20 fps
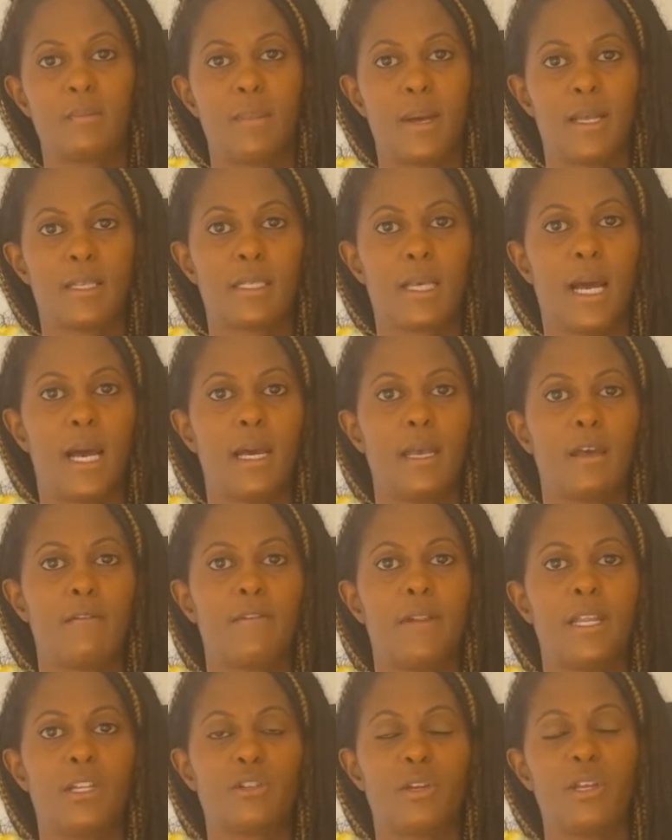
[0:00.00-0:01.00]
mask, I have
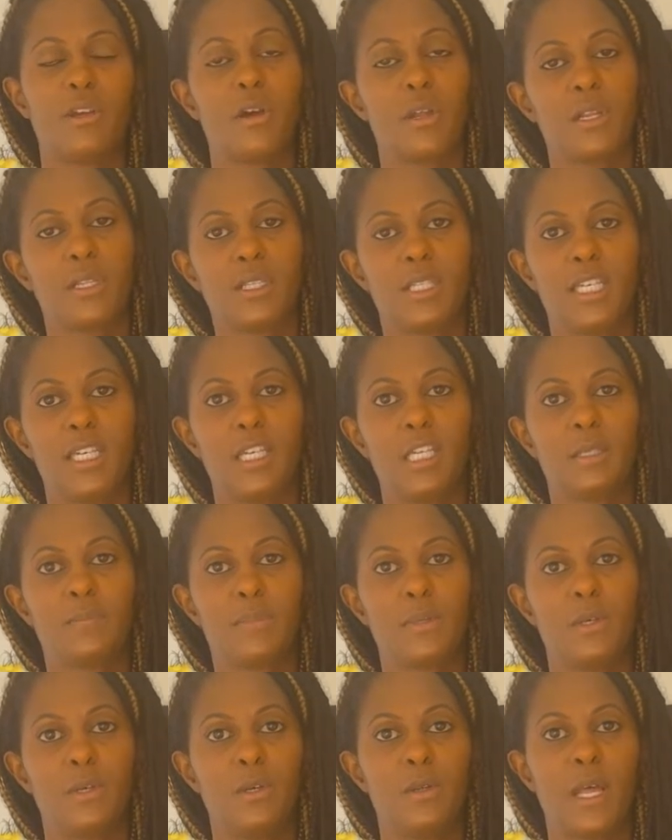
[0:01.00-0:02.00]
literally got a
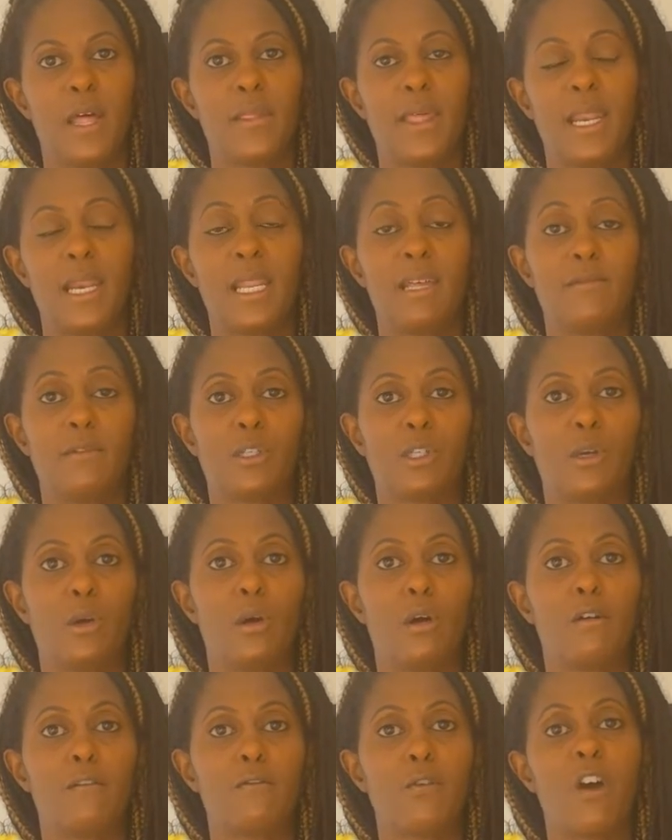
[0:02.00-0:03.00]
teaspoon and then leveled it
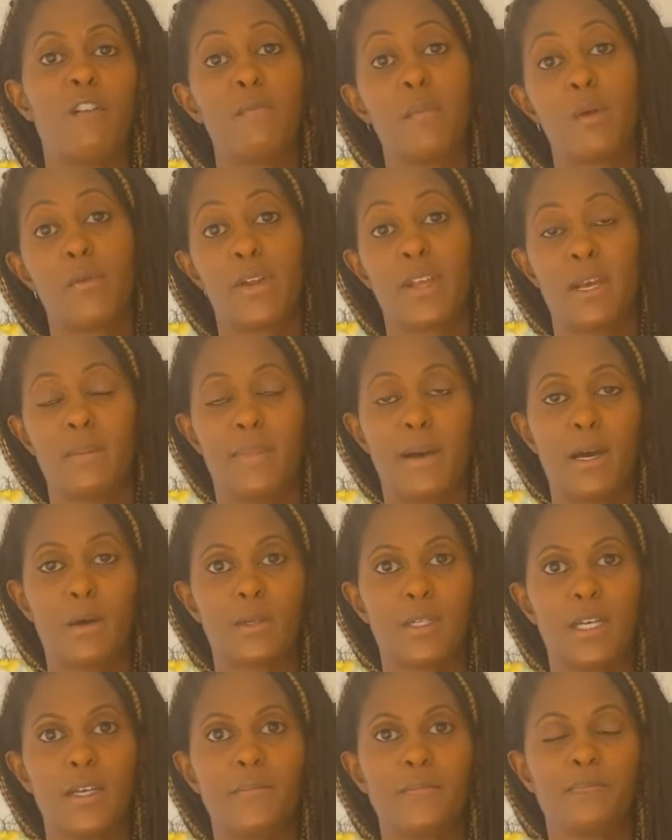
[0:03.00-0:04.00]
off of Moringa
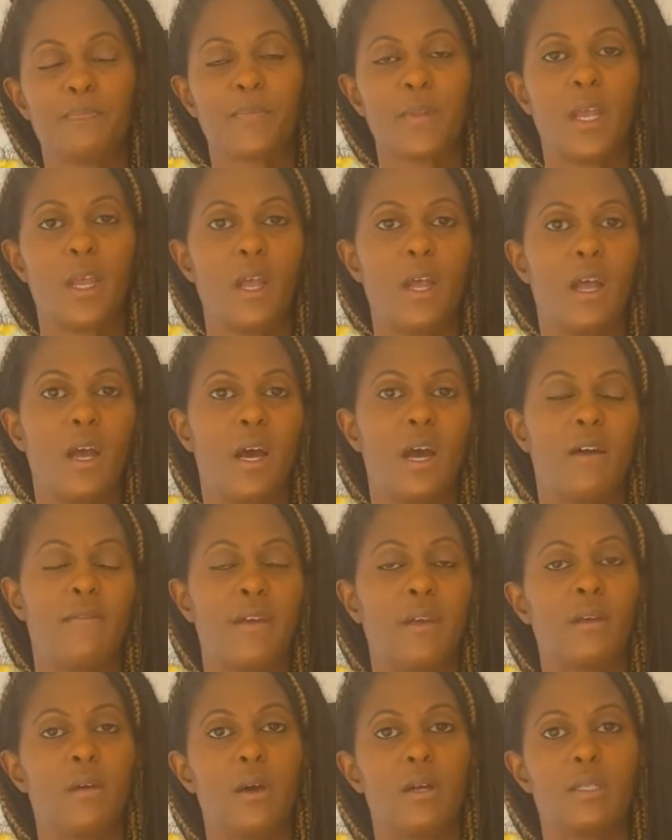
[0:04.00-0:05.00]
powder. I
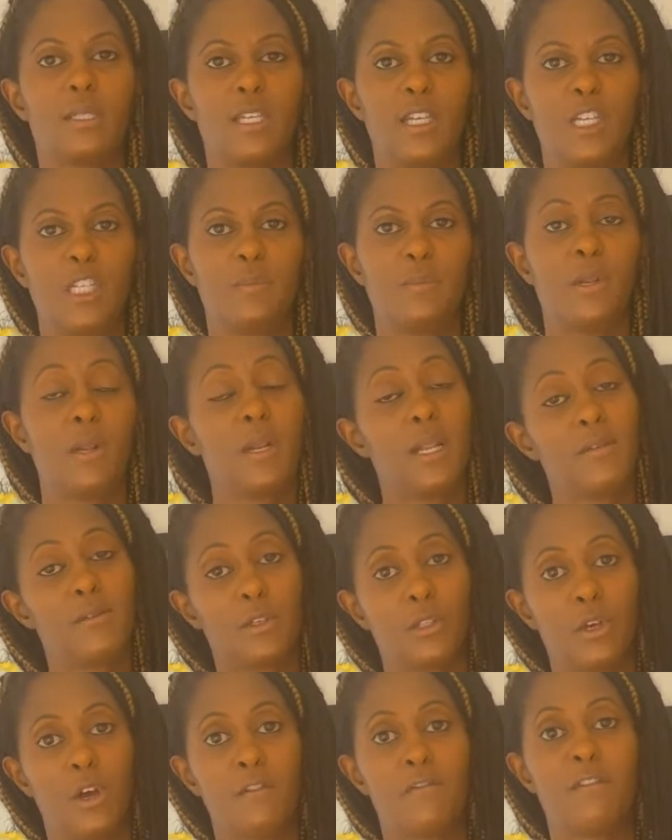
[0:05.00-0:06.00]
then got a teaspoon and
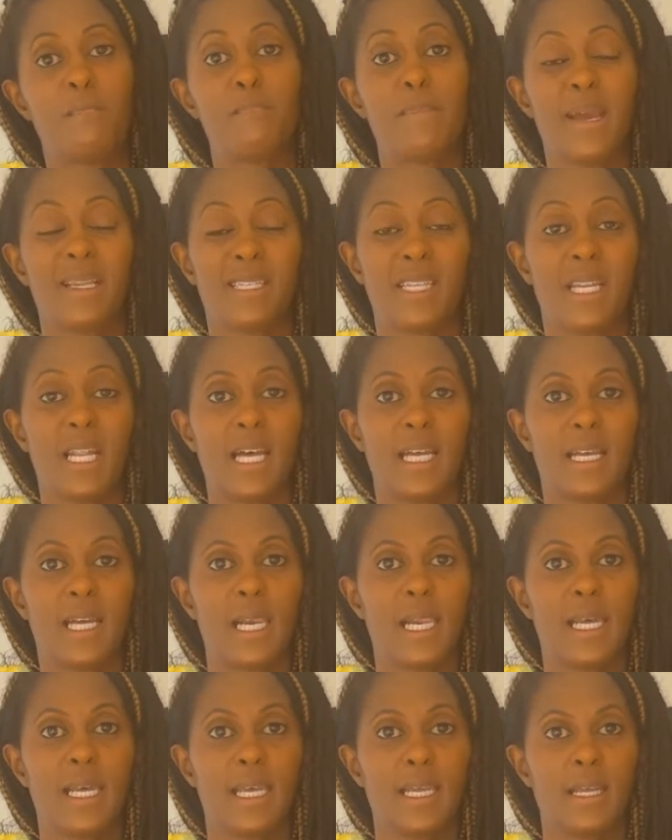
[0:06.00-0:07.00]
leveled it off of bentonite
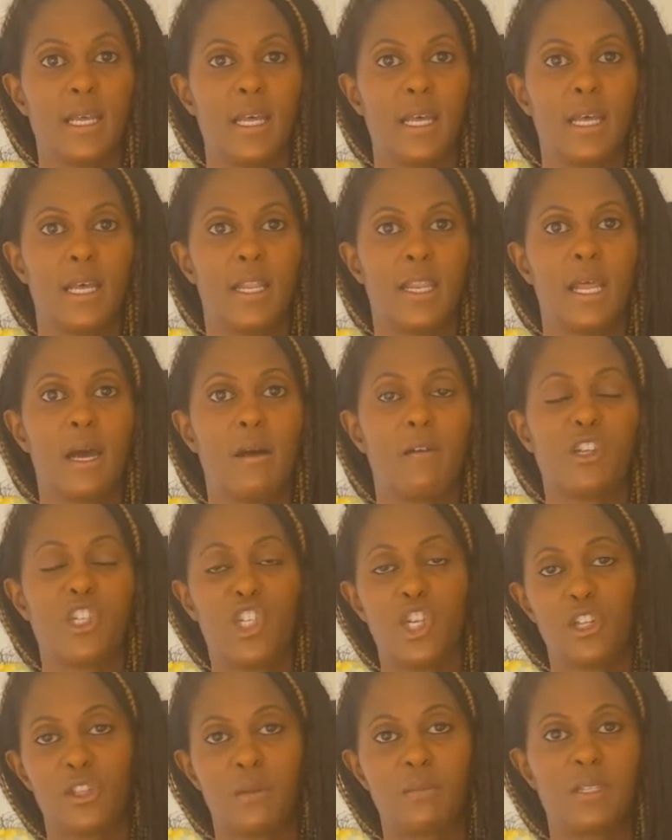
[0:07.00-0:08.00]
clay. Now I
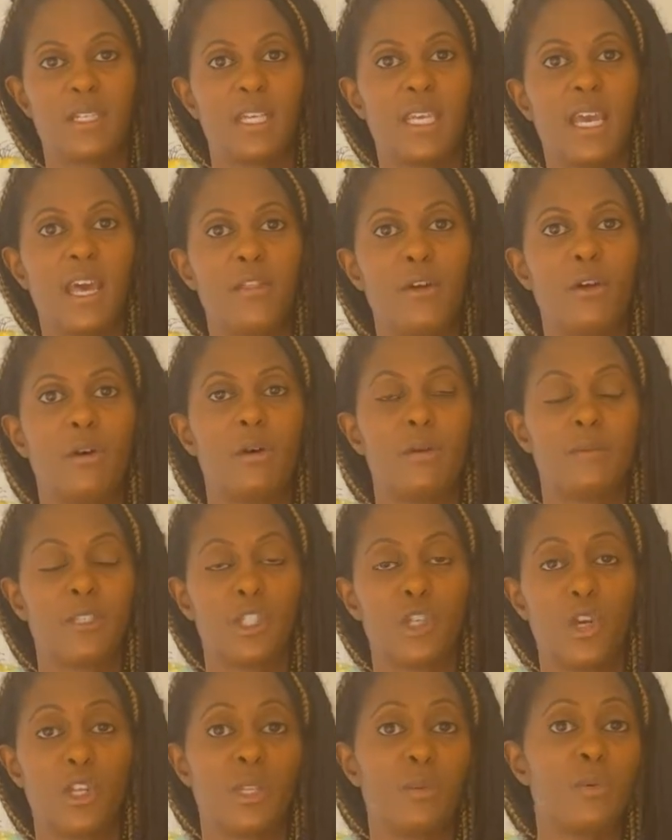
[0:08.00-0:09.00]
shook them together or
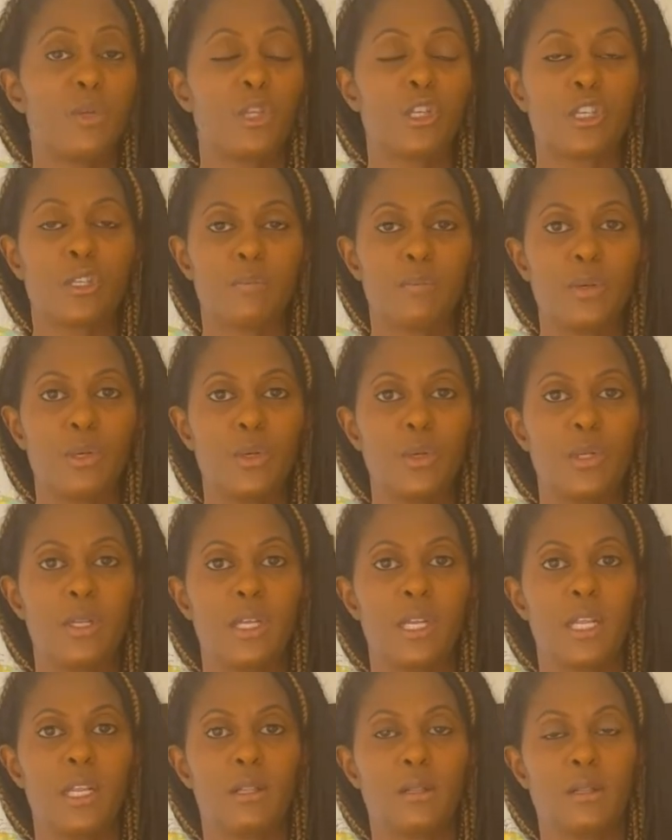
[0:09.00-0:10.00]
stirred them with a spoon
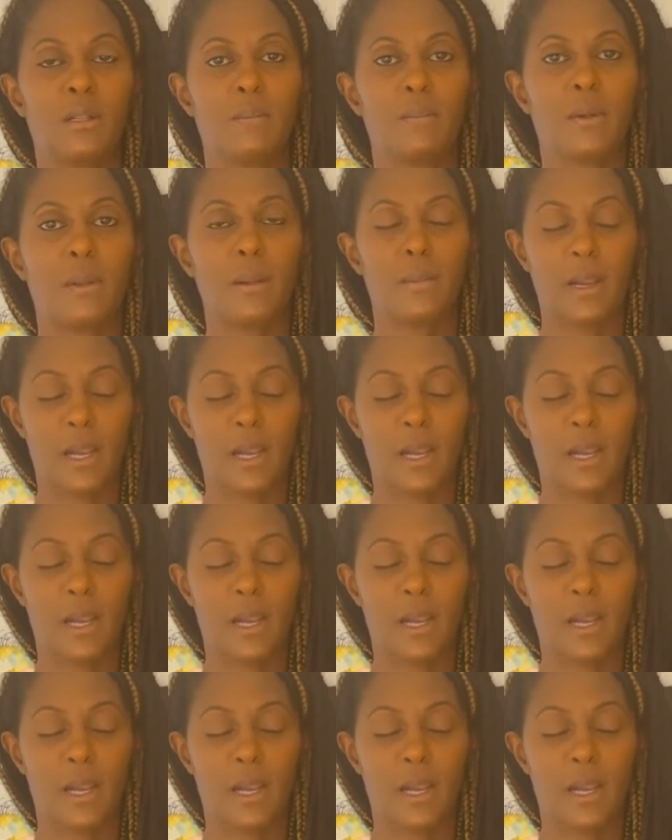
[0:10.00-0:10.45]
in a little